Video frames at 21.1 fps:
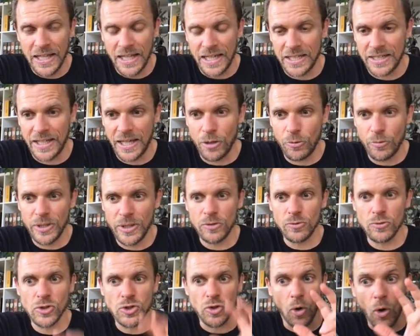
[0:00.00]
and now we
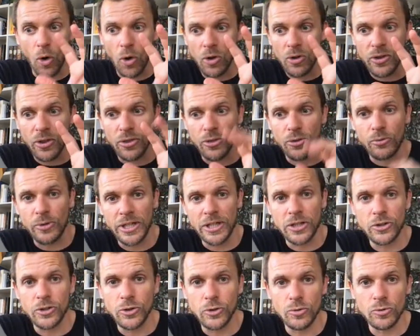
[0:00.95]
use all the three
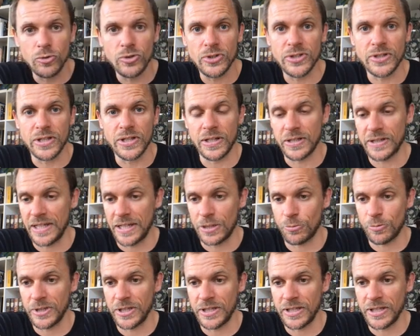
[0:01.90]
cues
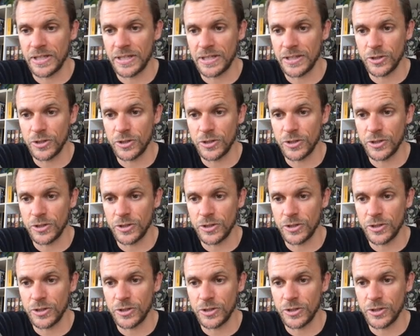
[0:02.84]
that we